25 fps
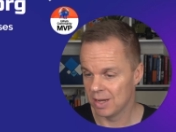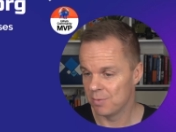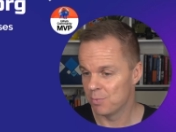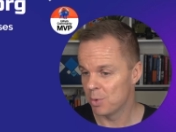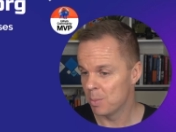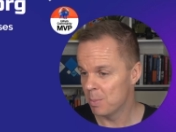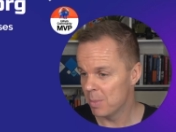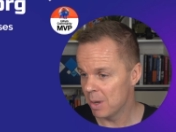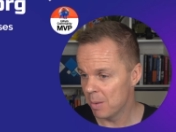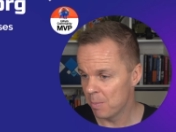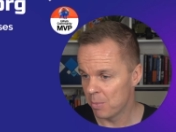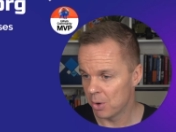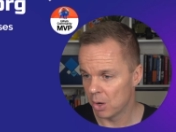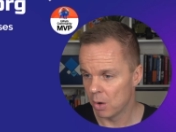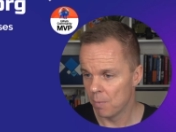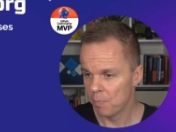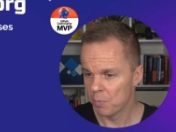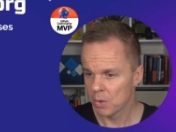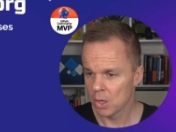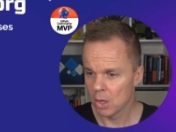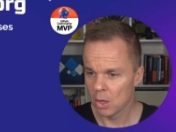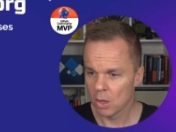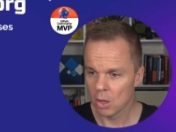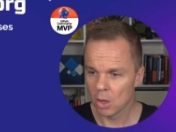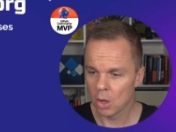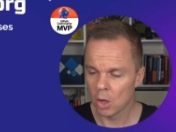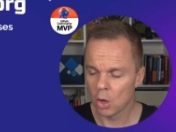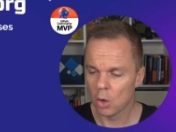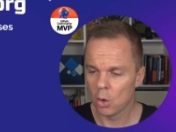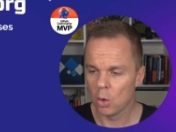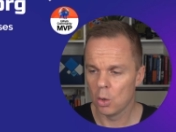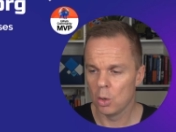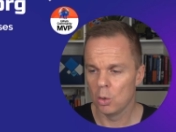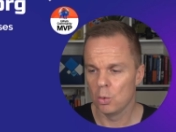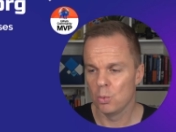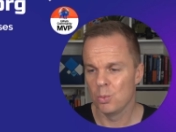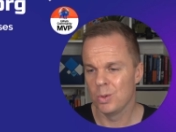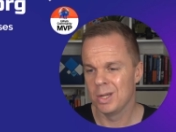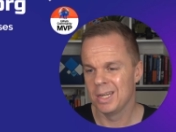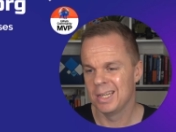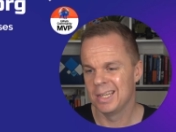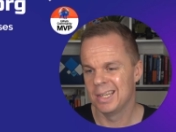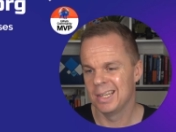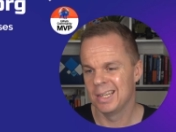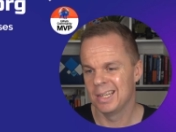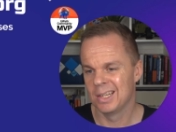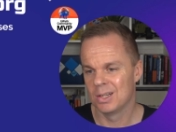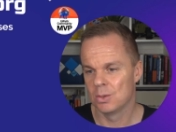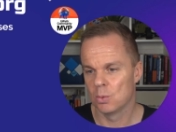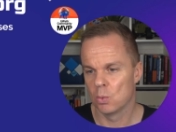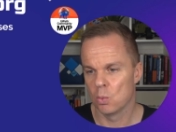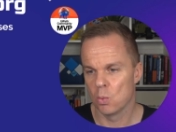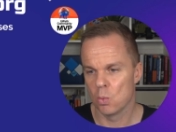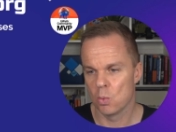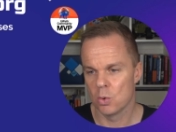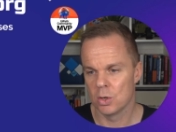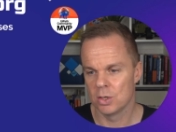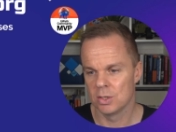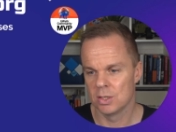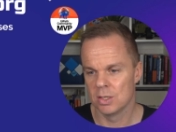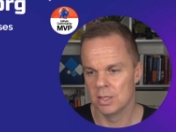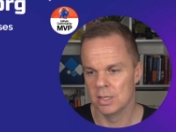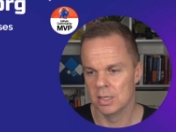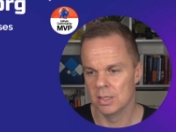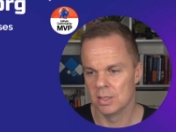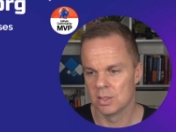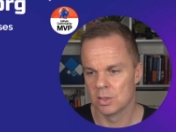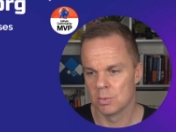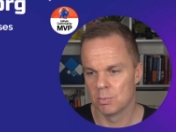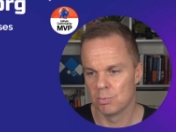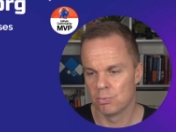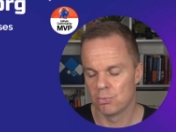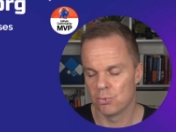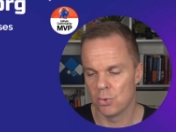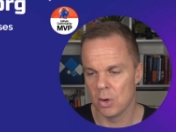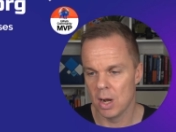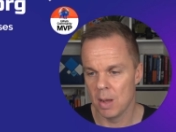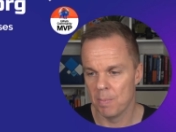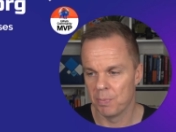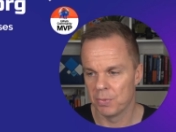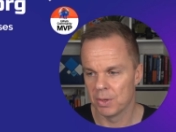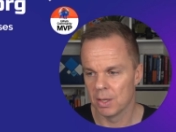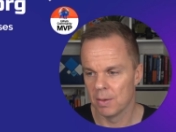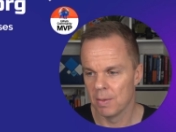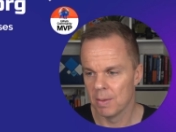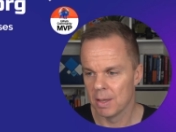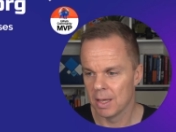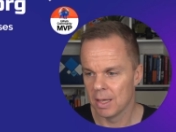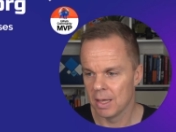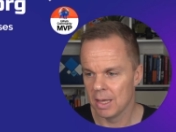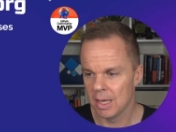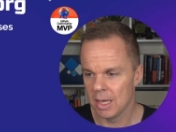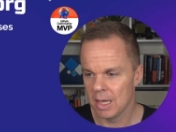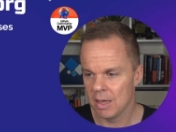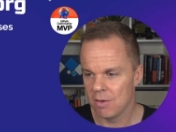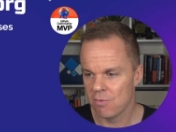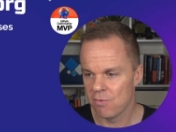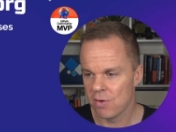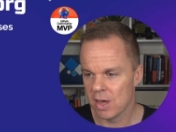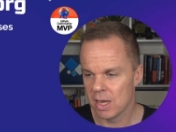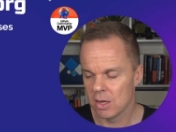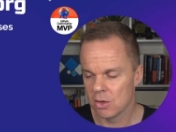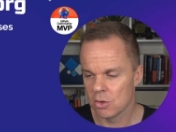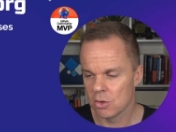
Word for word: And remember, all we did was this prompt. If I